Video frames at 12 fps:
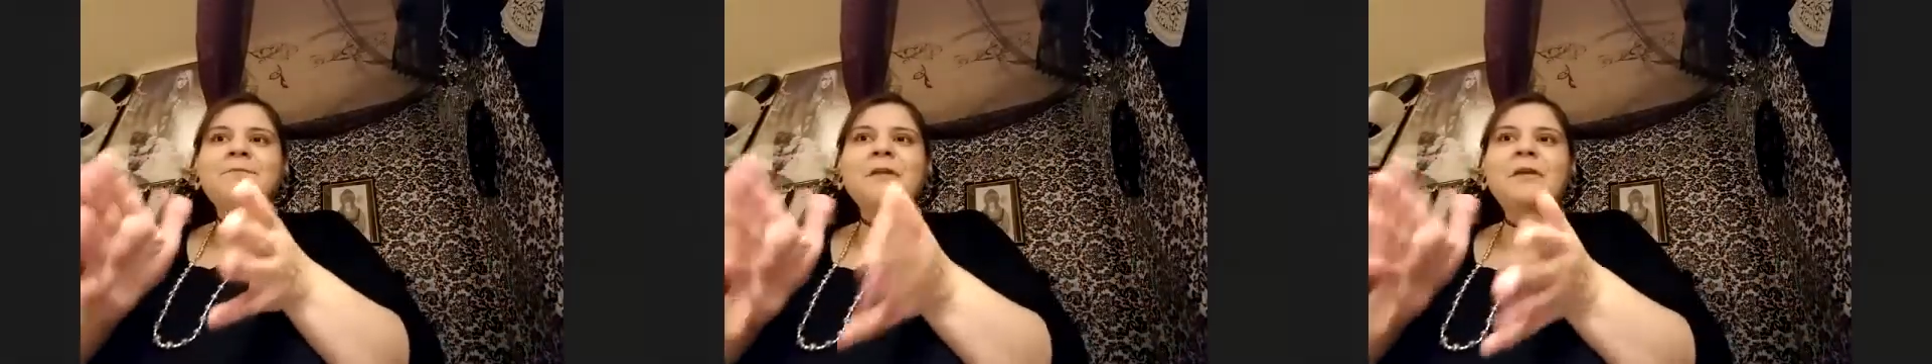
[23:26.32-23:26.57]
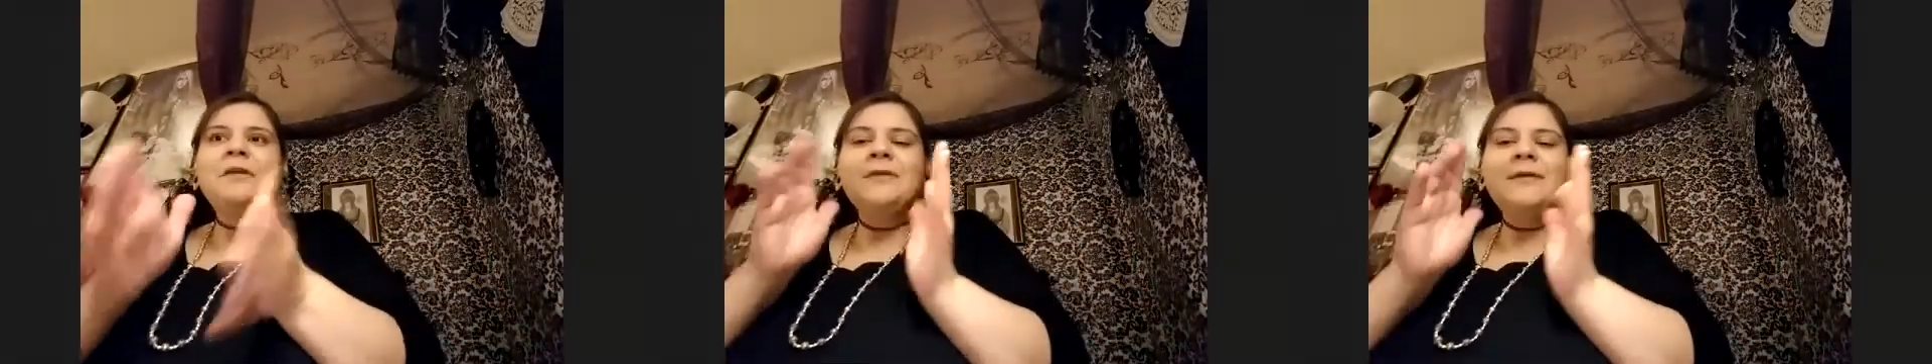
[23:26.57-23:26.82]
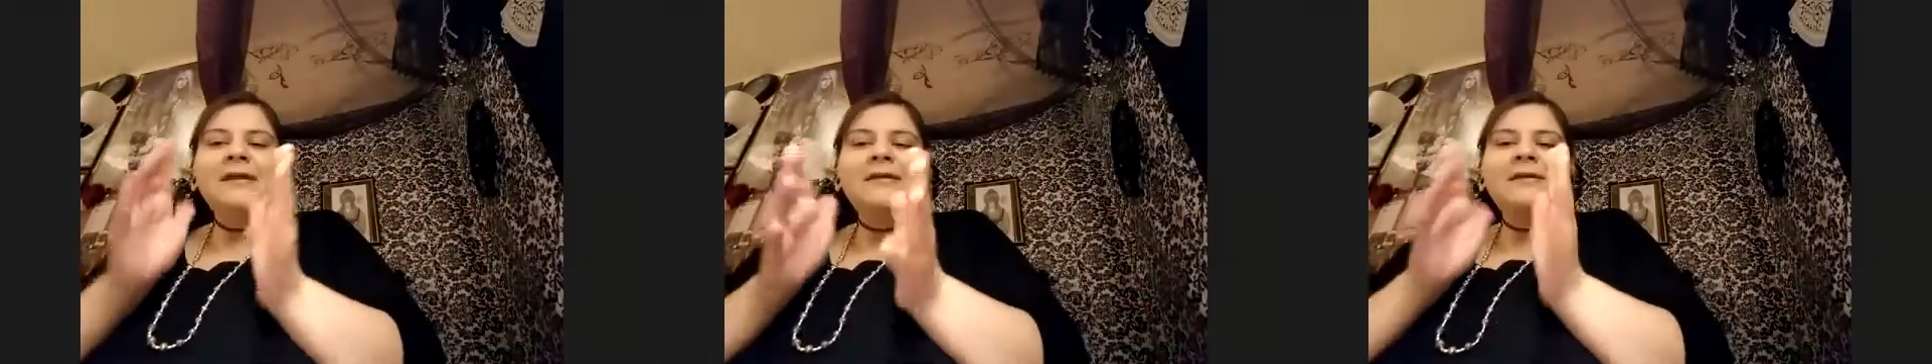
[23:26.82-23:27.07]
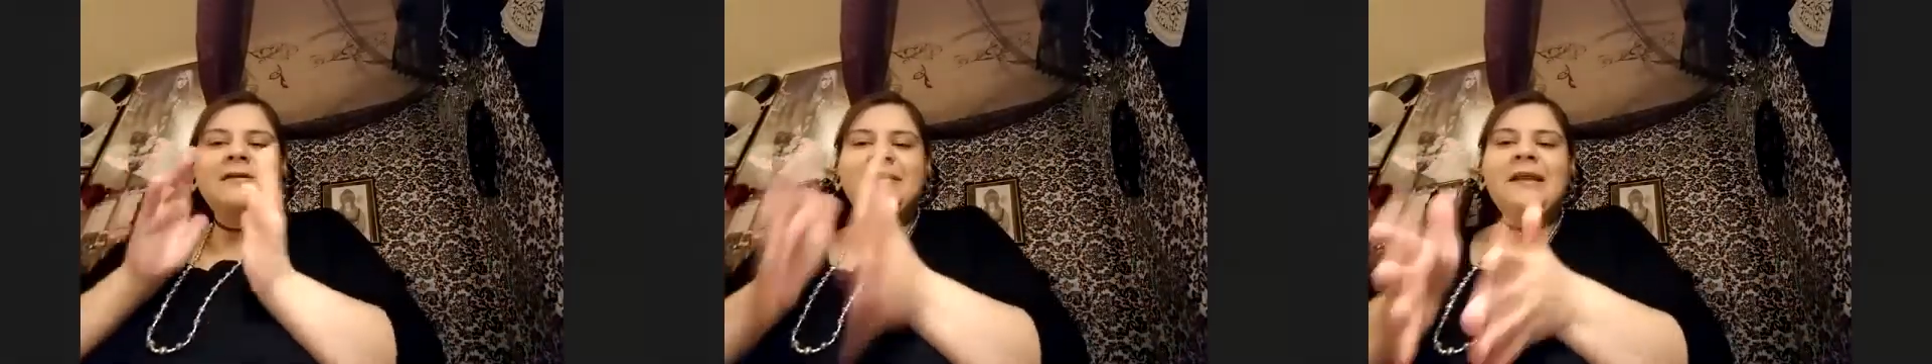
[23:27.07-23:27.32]
in the
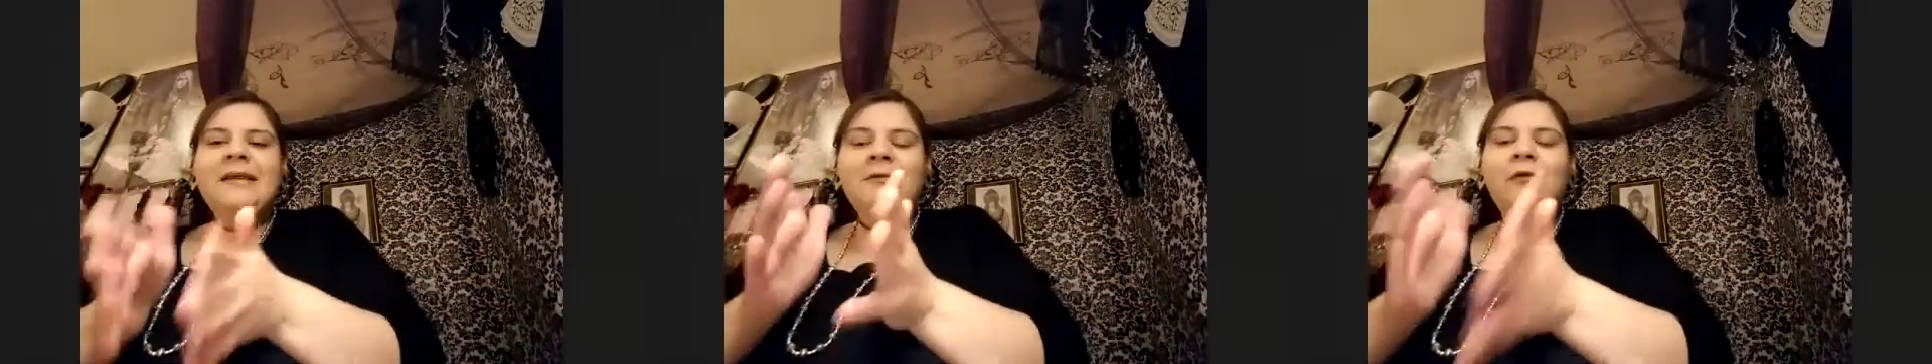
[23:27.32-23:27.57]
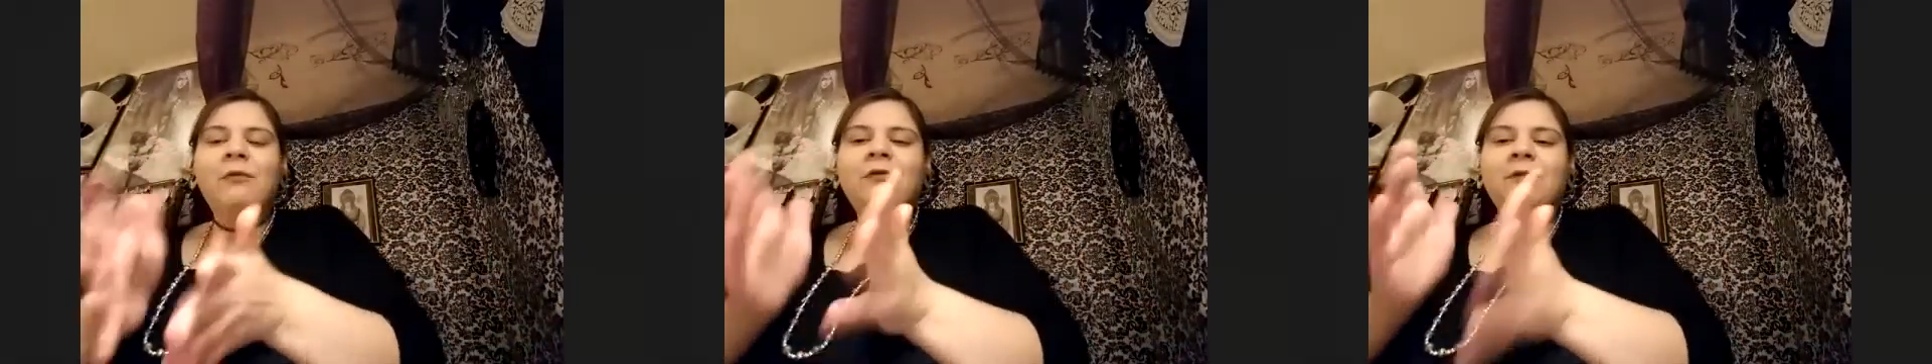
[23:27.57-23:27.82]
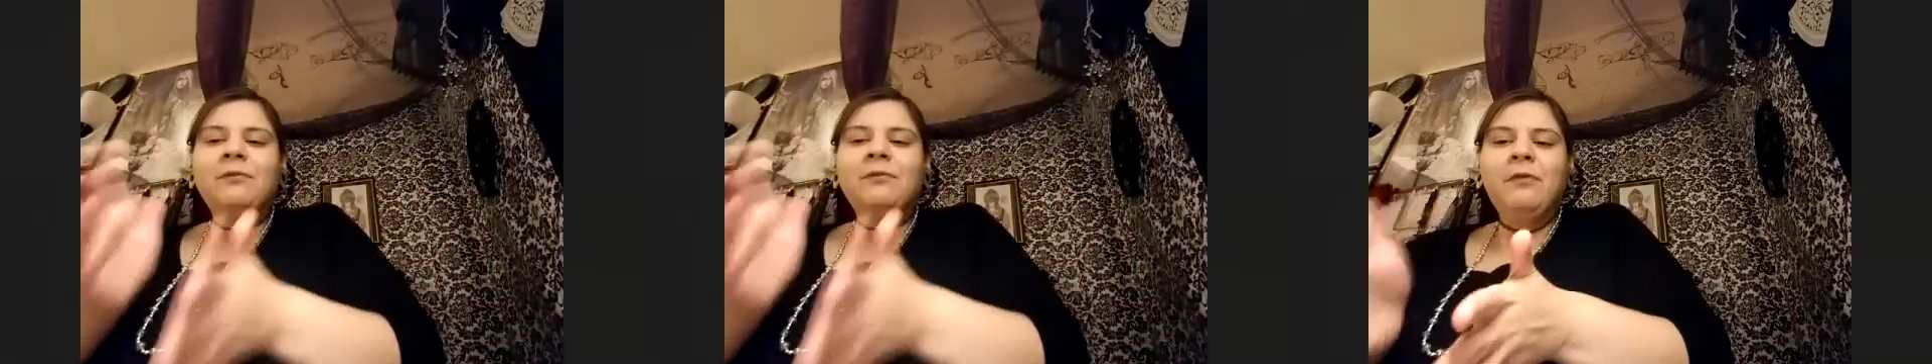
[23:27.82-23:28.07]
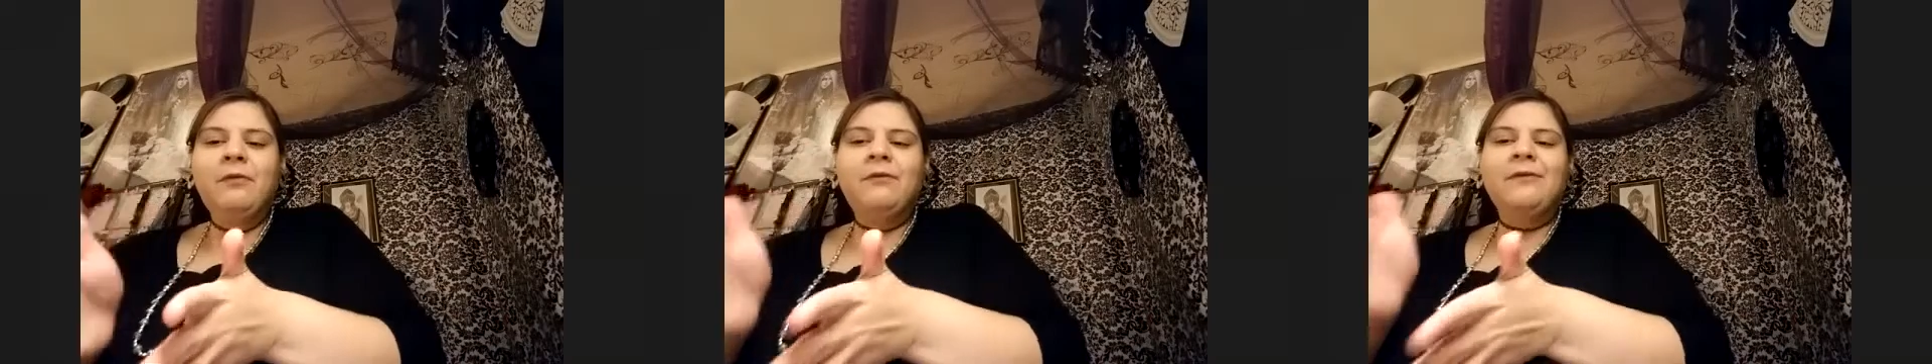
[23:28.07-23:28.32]
same old
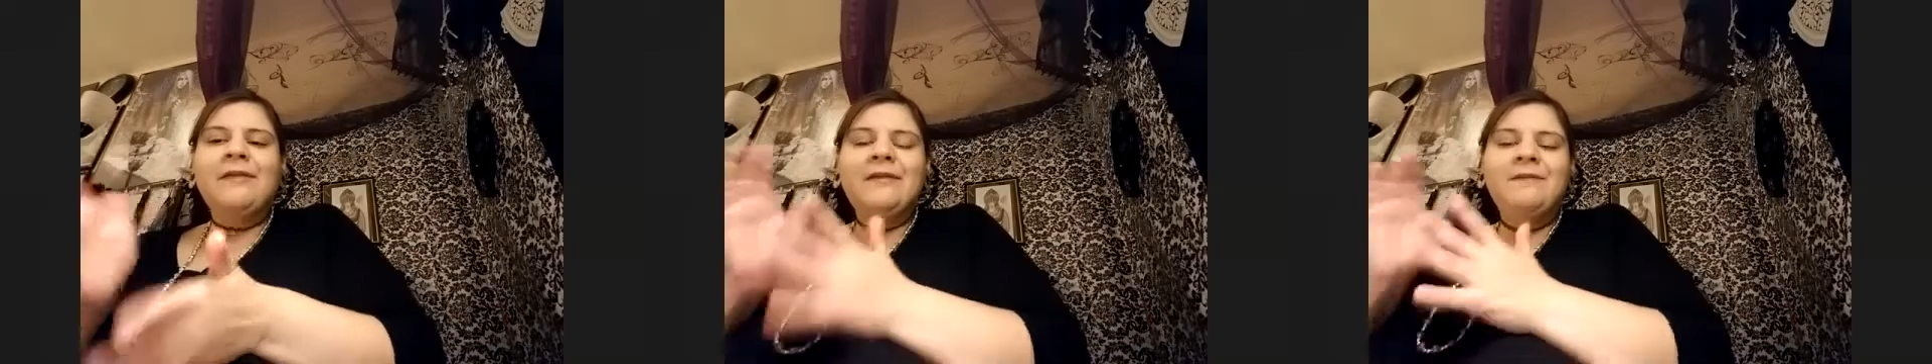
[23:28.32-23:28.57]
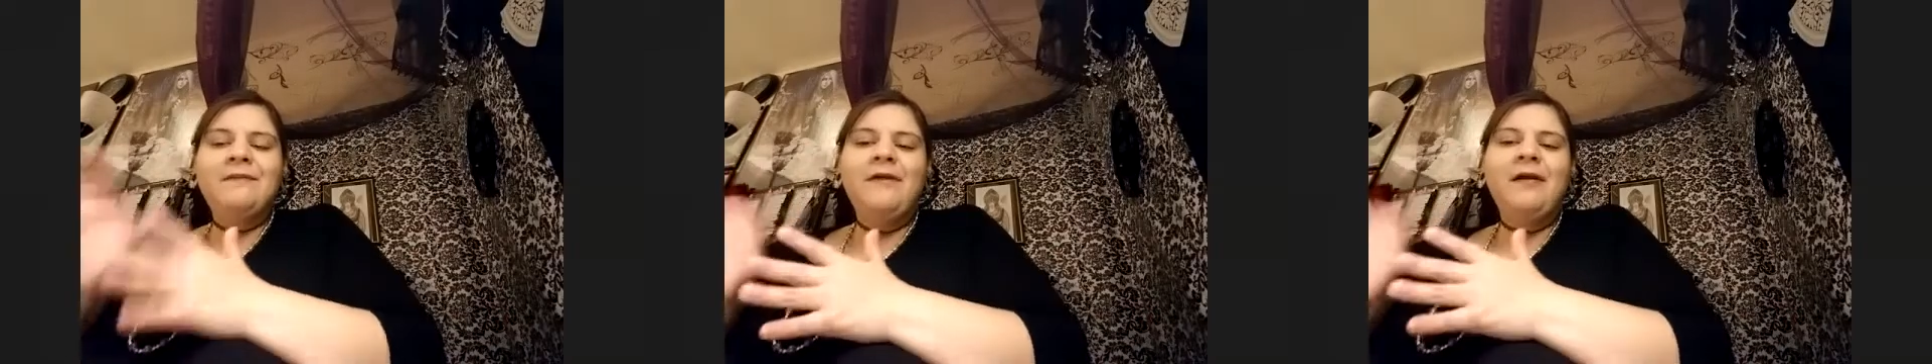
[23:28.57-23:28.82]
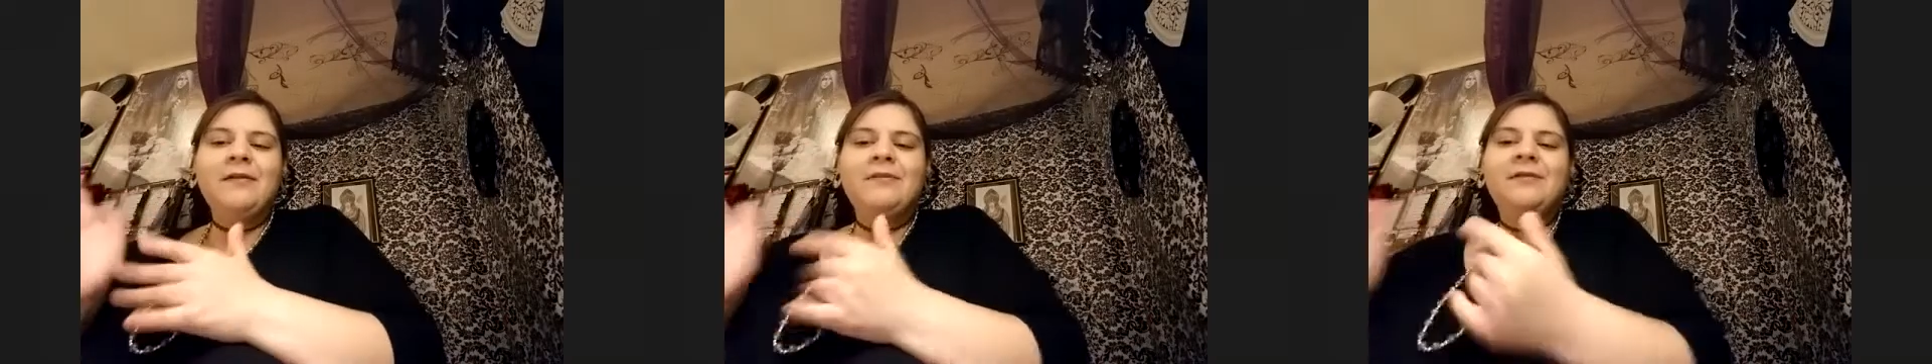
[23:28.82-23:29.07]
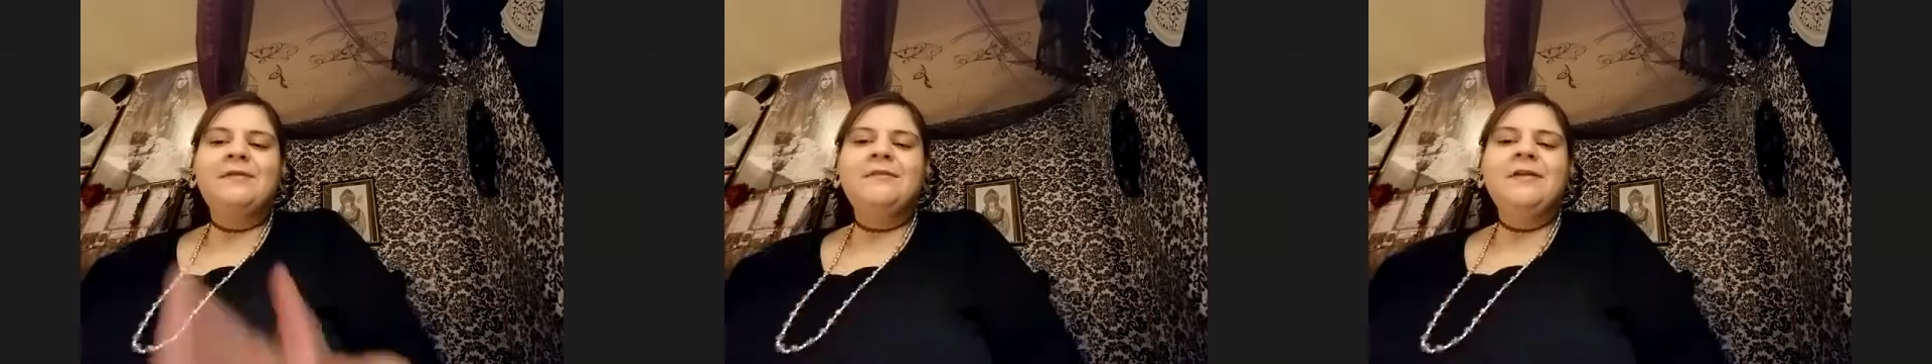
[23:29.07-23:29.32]
mold and follow
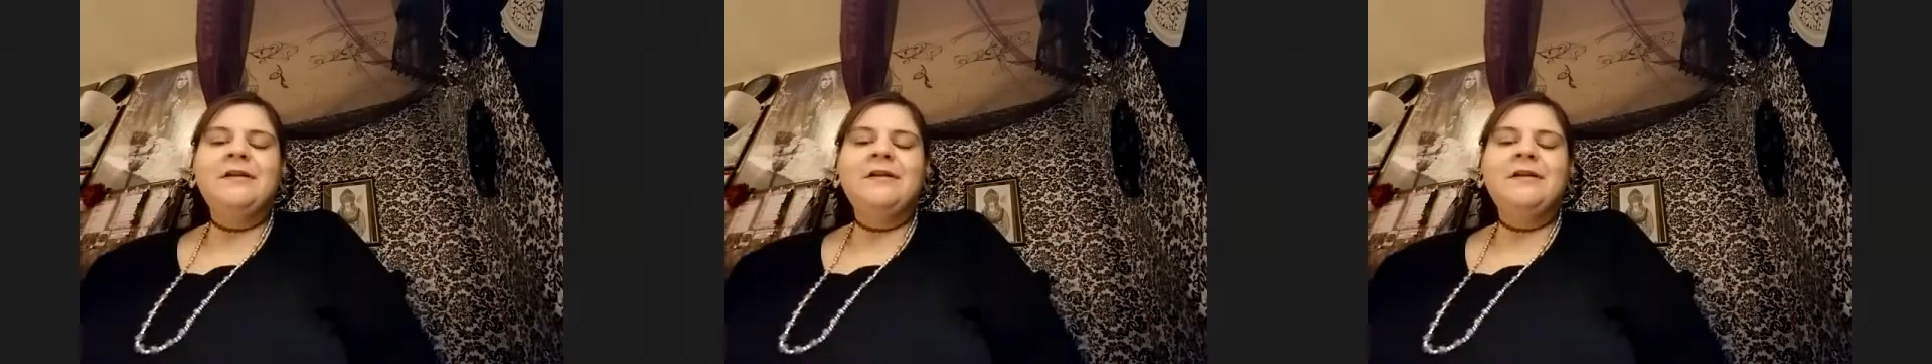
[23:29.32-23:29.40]
the,